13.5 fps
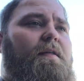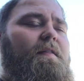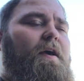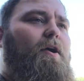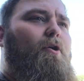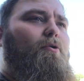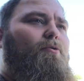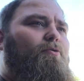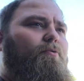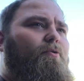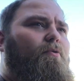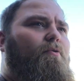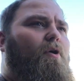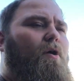They go
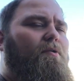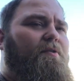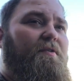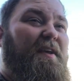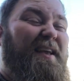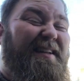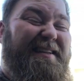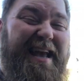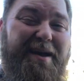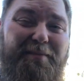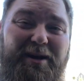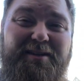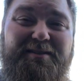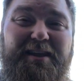through all the
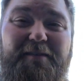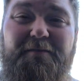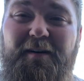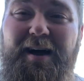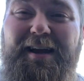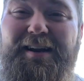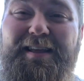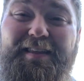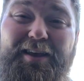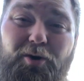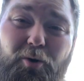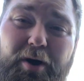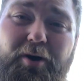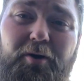contaminants they find in the
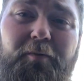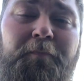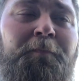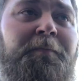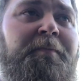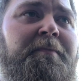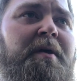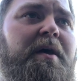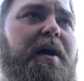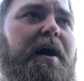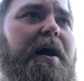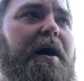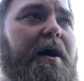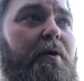oil,
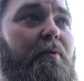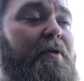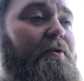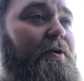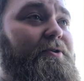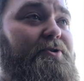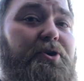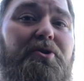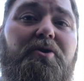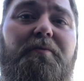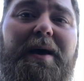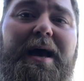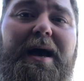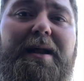whether it's good or
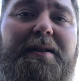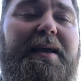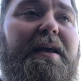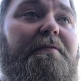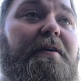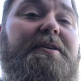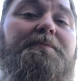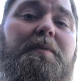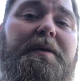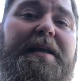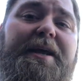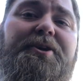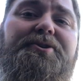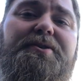bad. They give
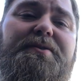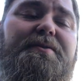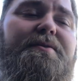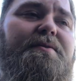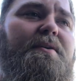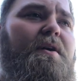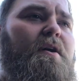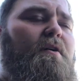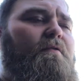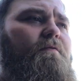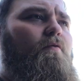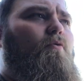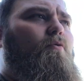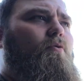explanations
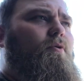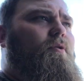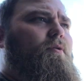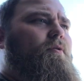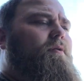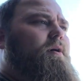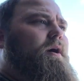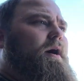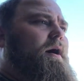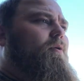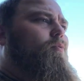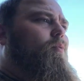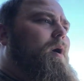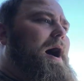for
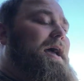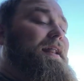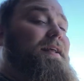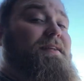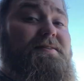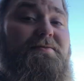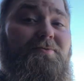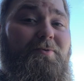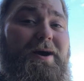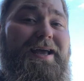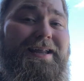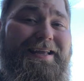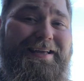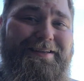why it is the
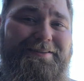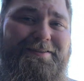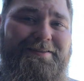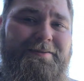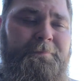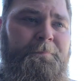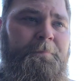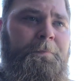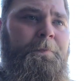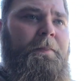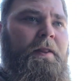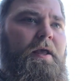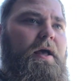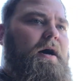way it is
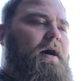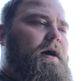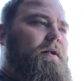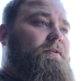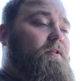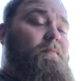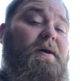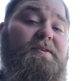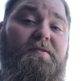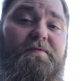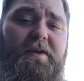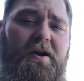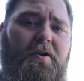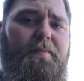to the best of
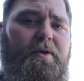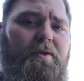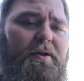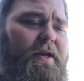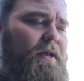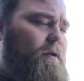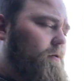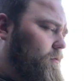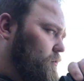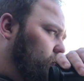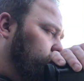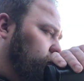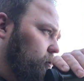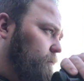their ability.
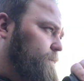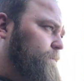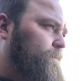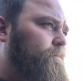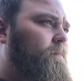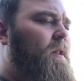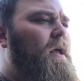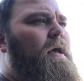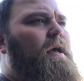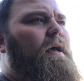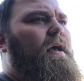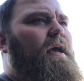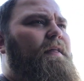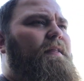
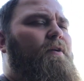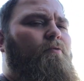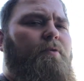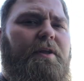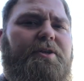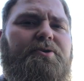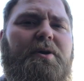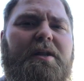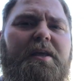And they really try